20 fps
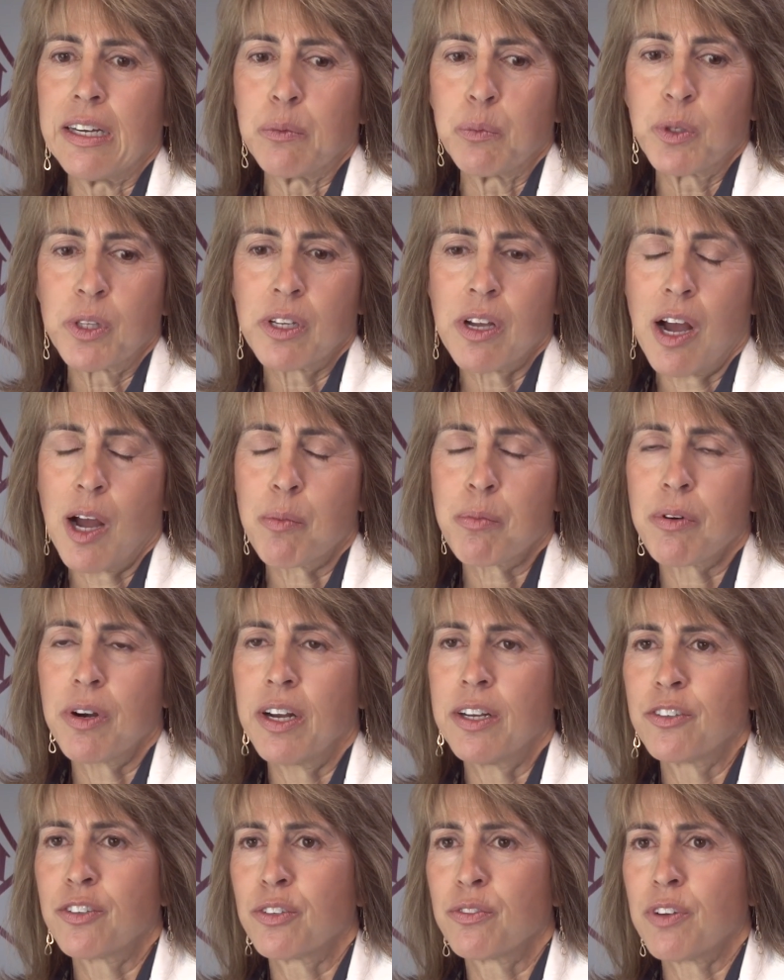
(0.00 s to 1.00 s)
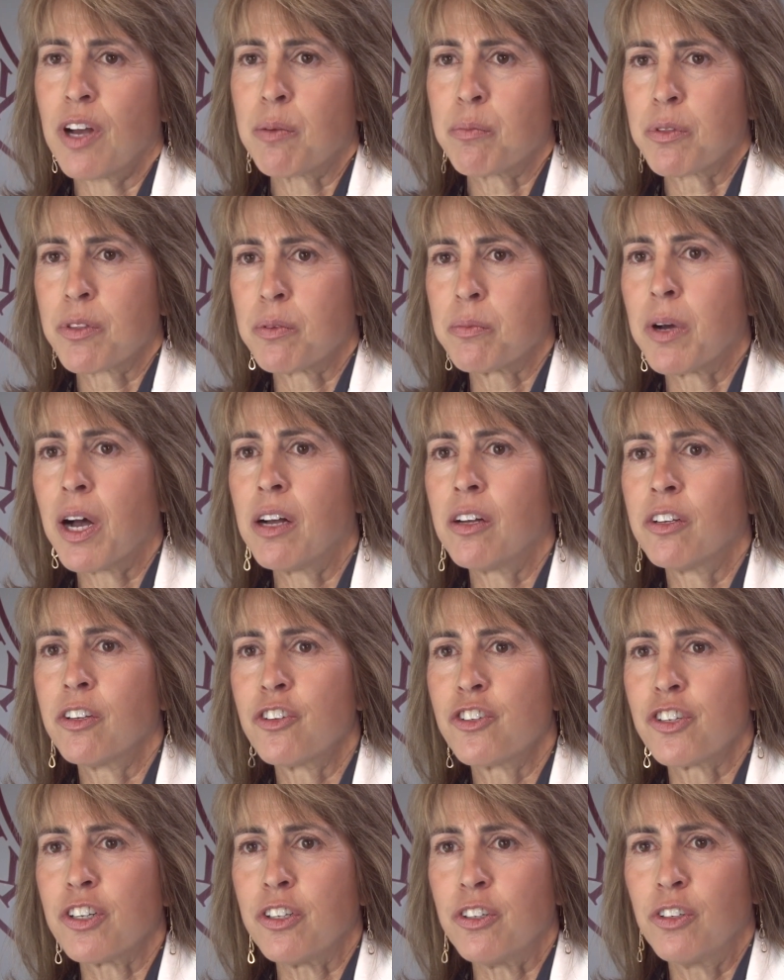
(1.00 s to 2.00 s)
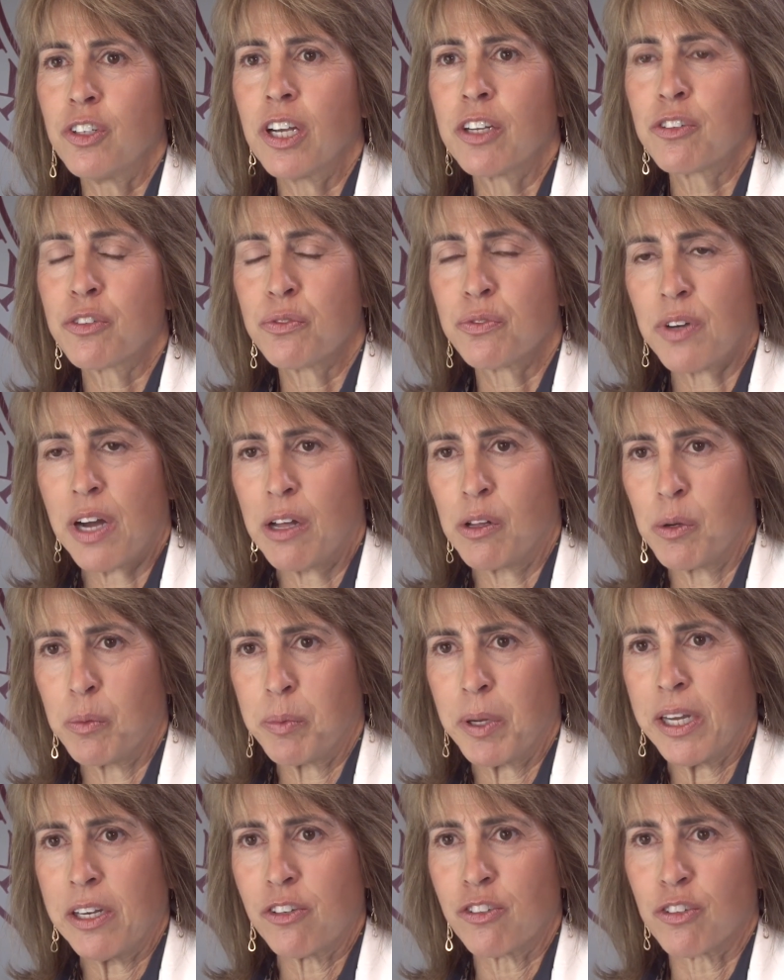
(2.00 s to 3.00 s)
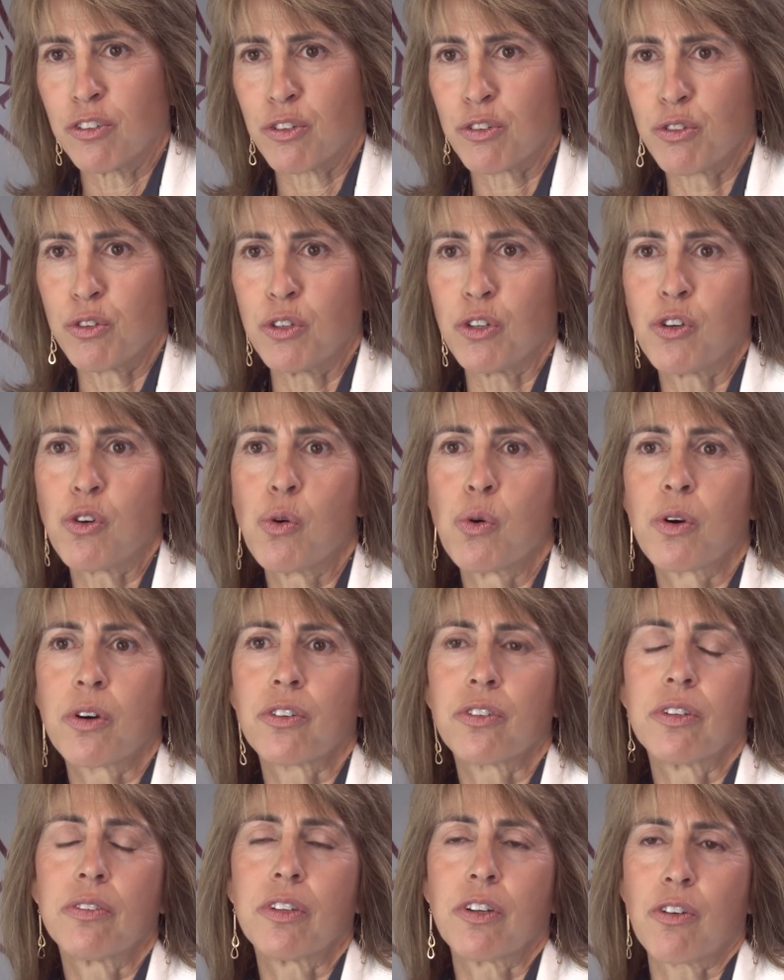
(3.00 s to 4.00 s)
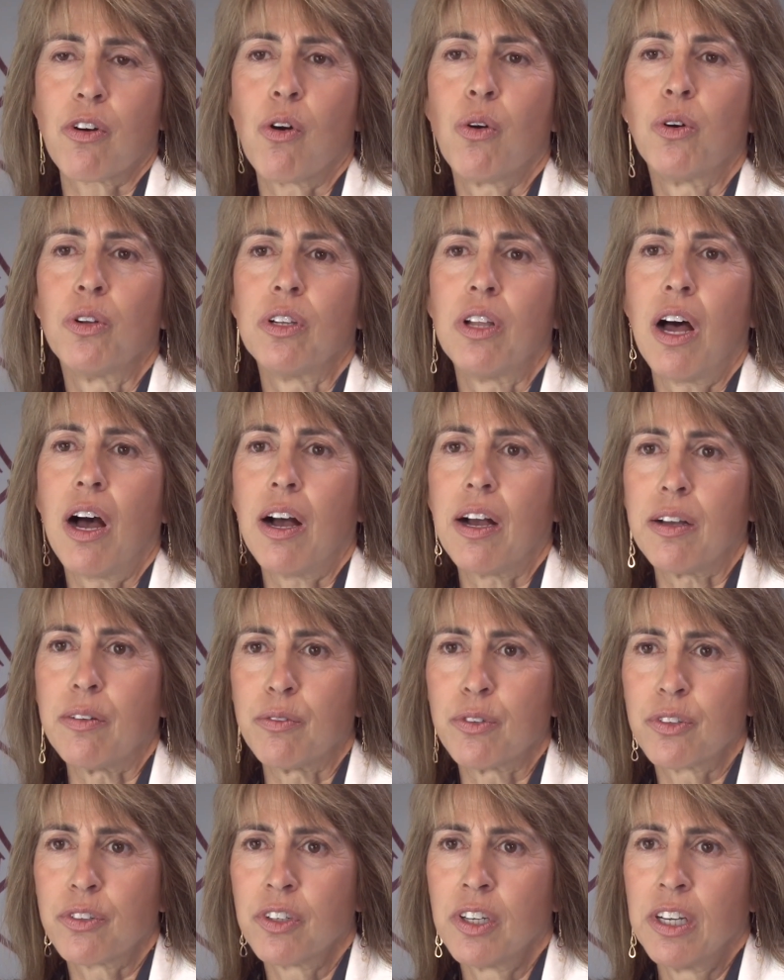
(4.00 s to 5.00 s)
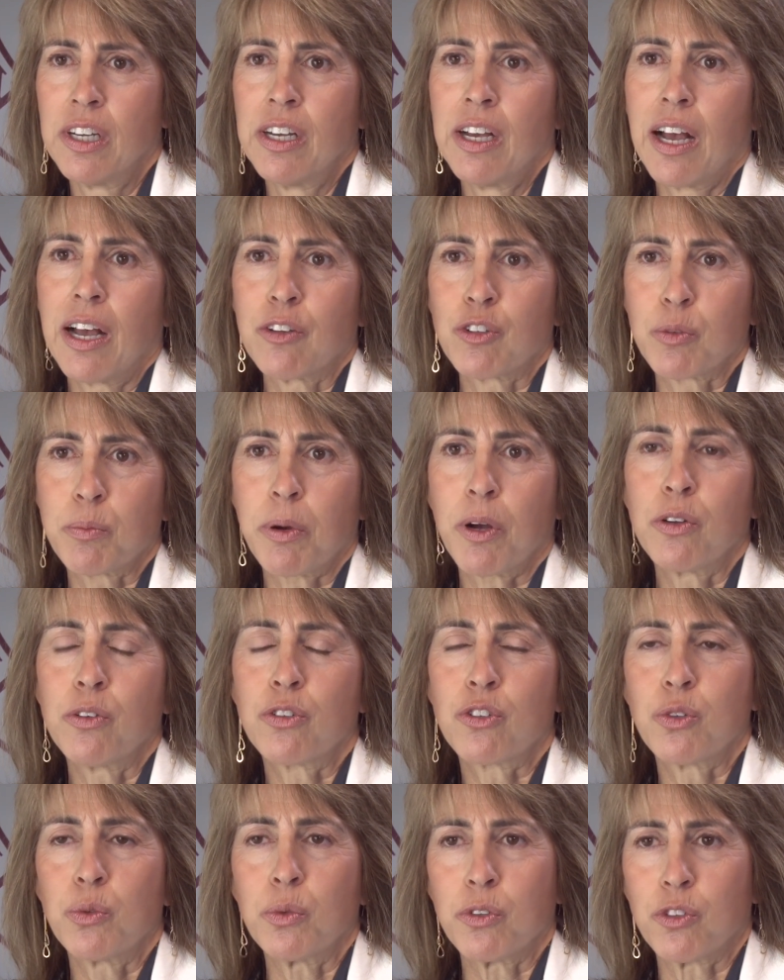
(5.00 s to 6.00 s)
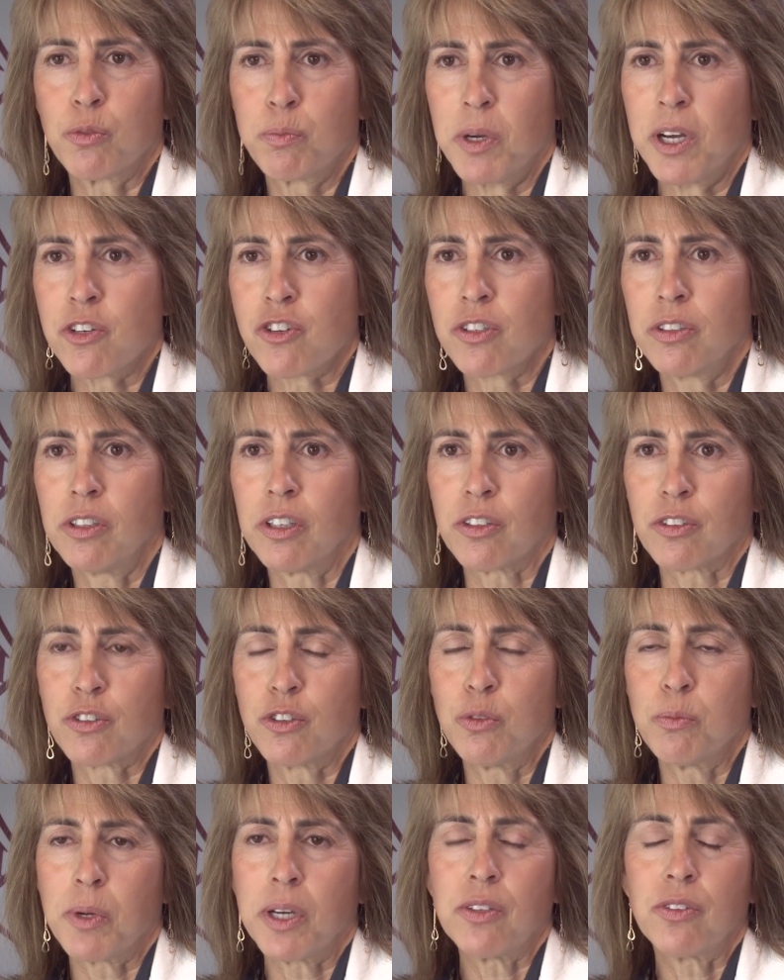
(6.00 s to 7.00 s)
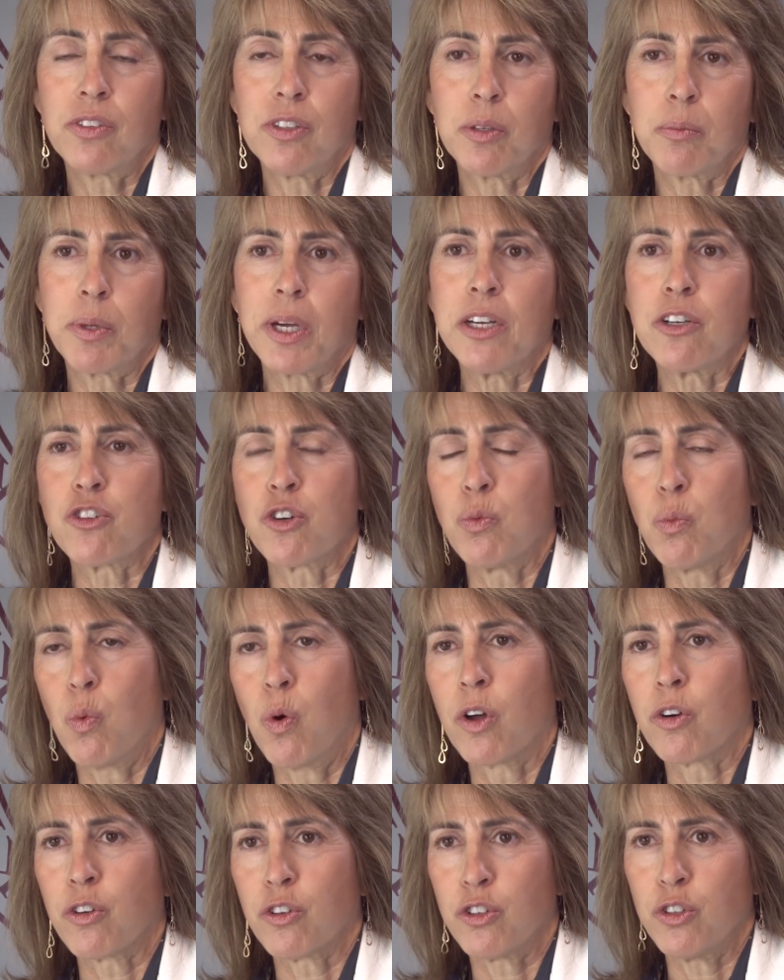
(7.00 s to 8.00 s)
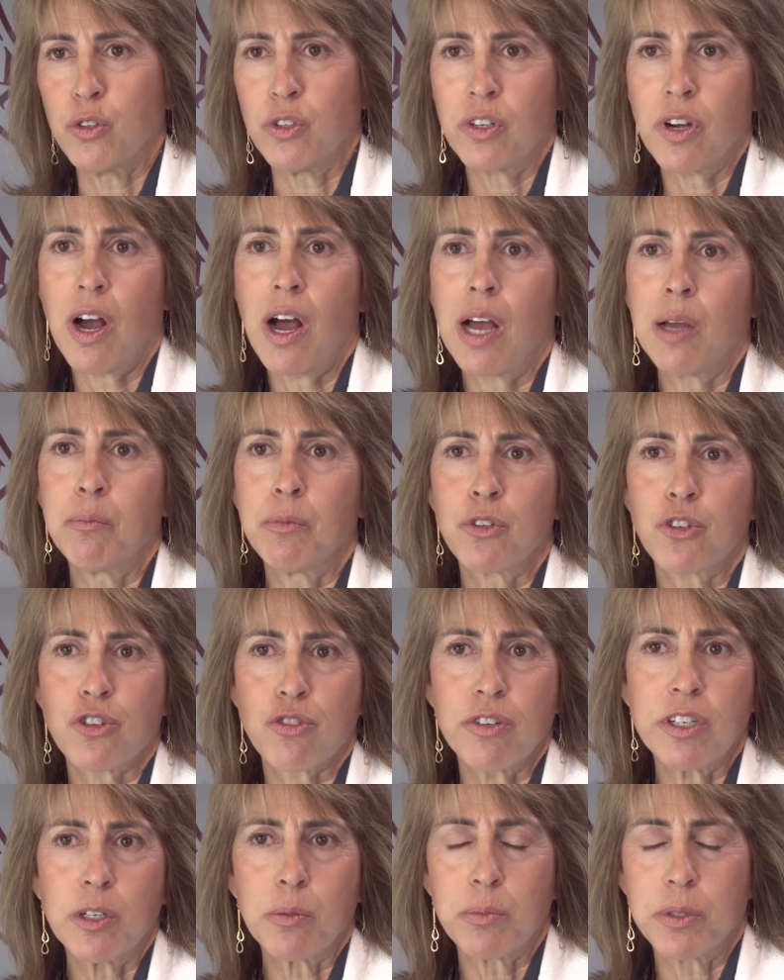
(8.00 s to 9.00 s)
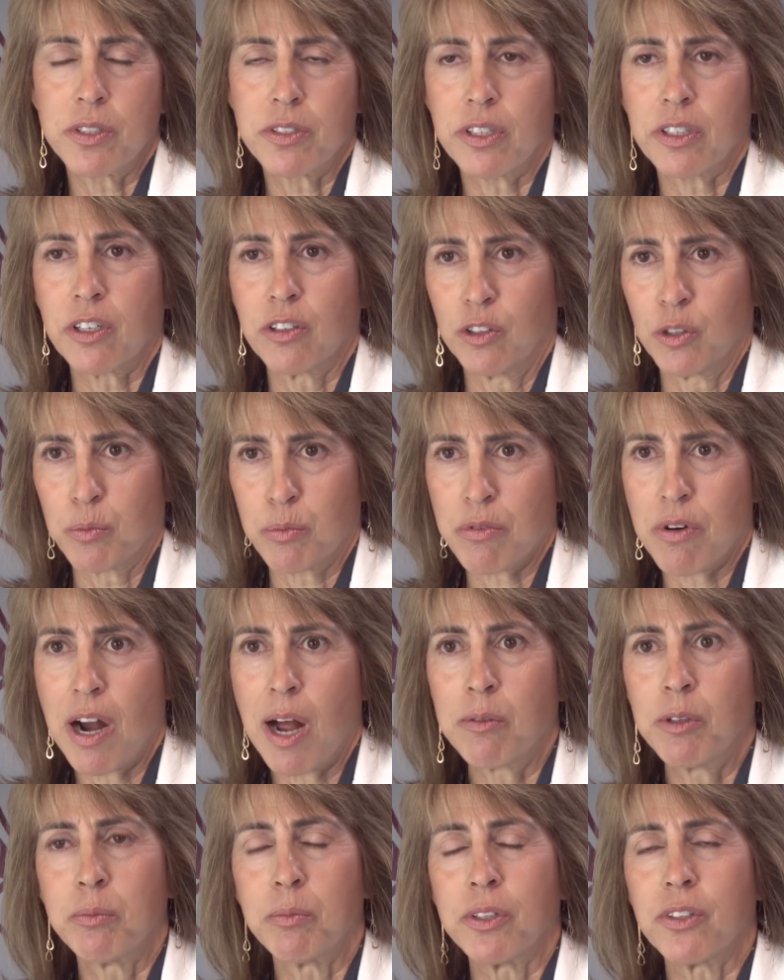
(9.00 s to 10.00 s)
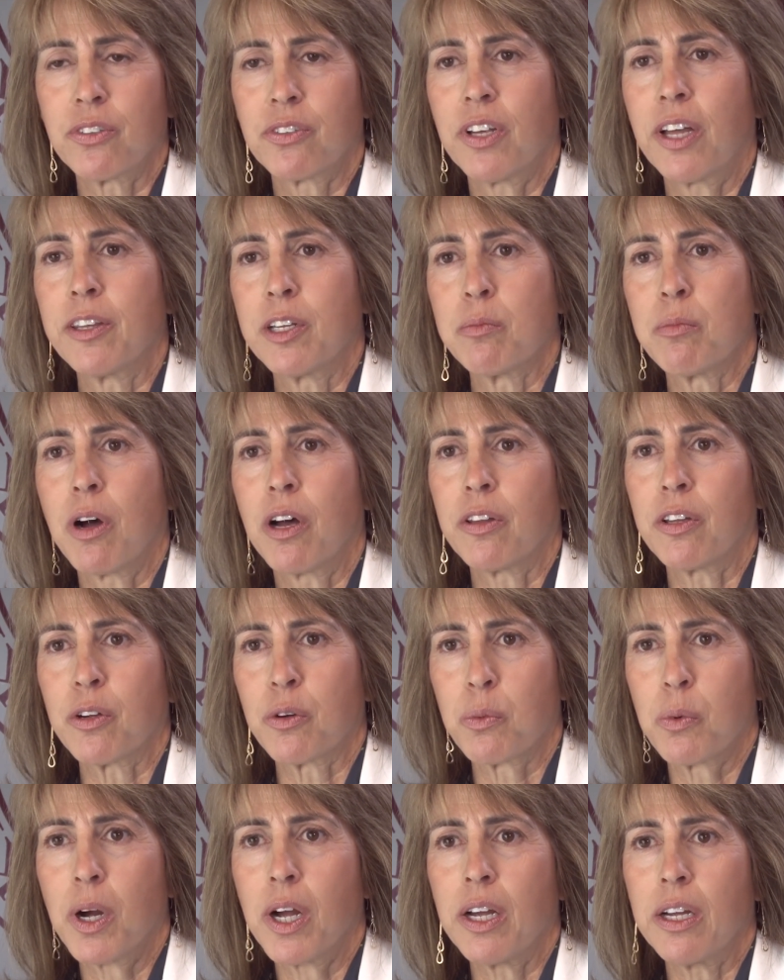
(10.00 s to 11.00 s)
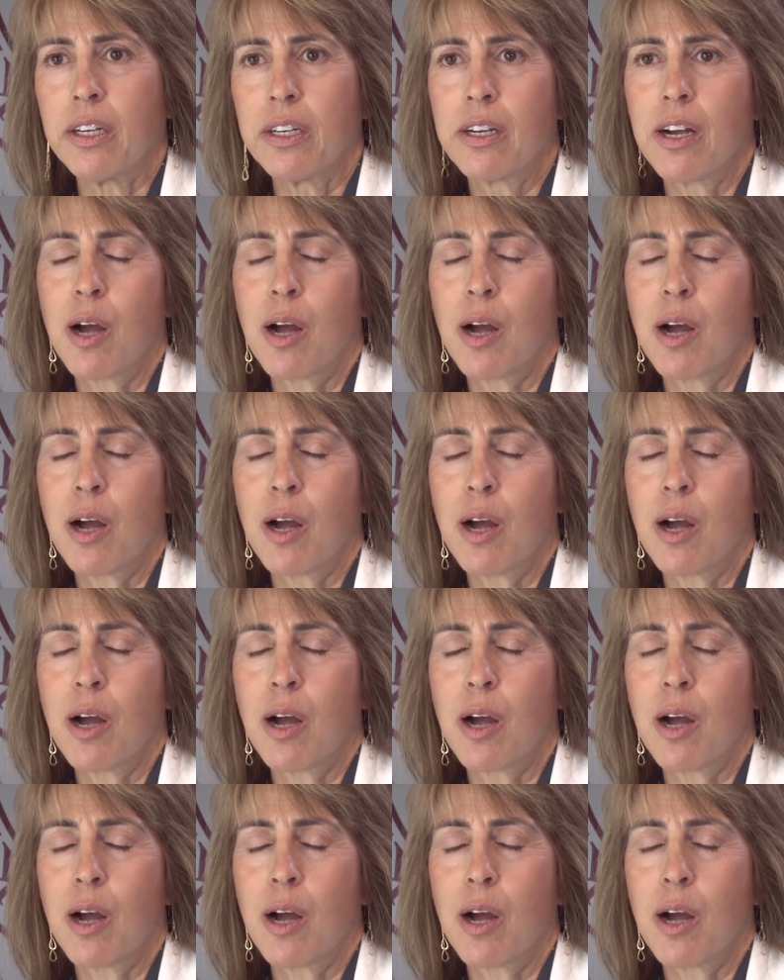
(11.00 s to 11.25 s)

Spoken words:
With comprehensive ophthalmology, you get to follow patients through the course of their whole lives, as opposed to a specialist who may see a patient one or two times, treat a particular problem, and send them on their way.